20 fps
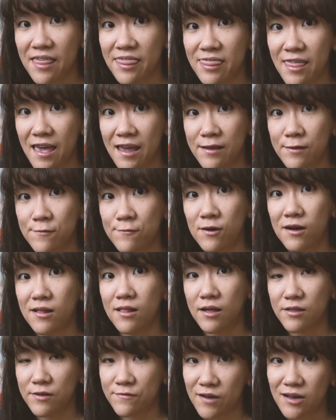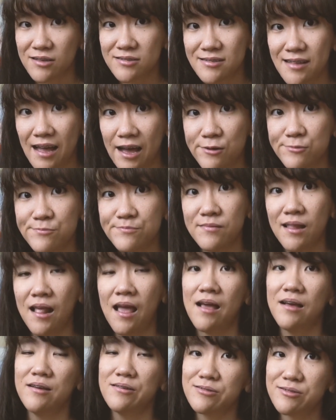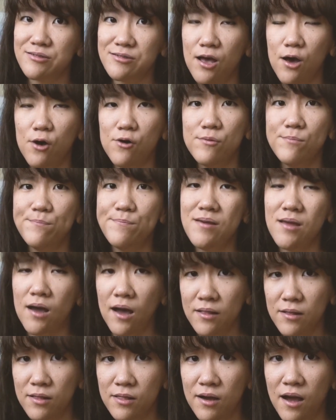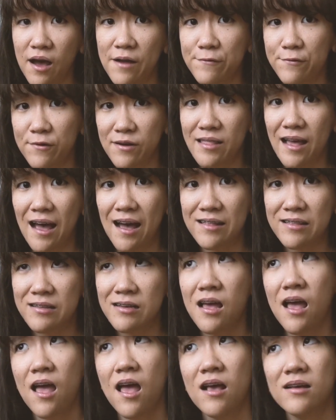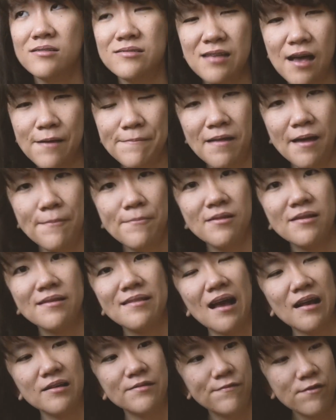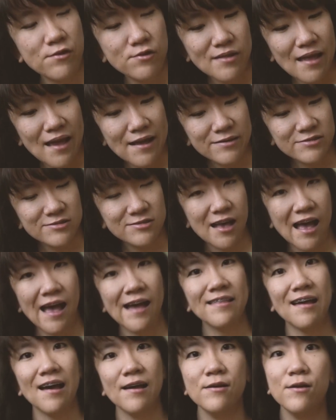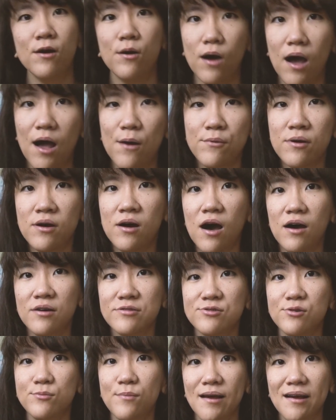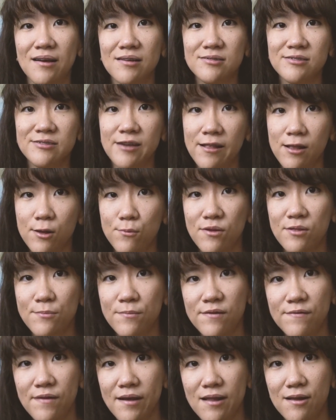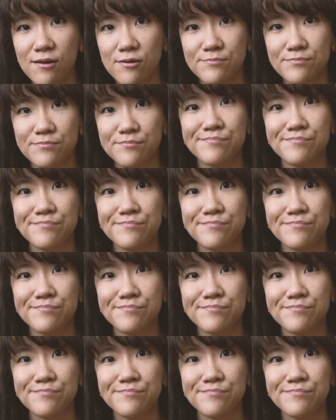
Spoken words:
thing for a lot of us now. So be on the lookout for that sometime in the next few days, and I will also make a study with me video.